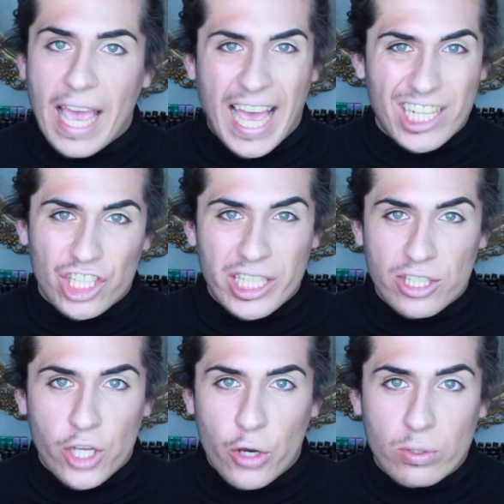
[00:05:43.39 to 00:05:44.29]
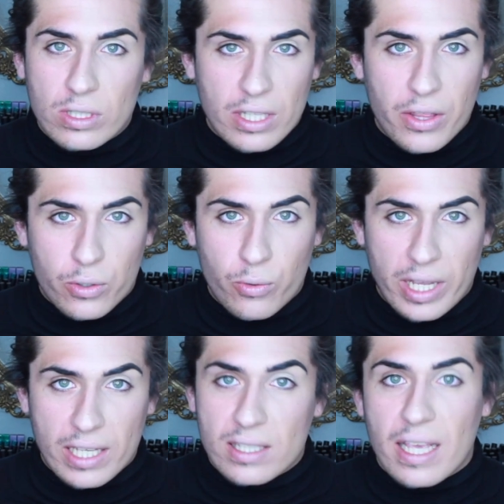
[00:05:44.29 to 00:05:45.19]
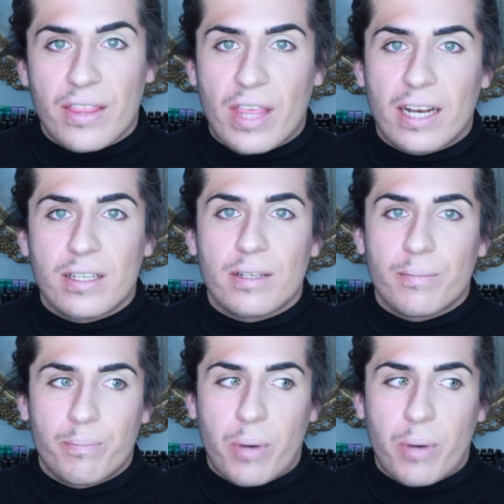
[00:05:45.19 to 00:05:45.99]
ashy tones in the crease and then a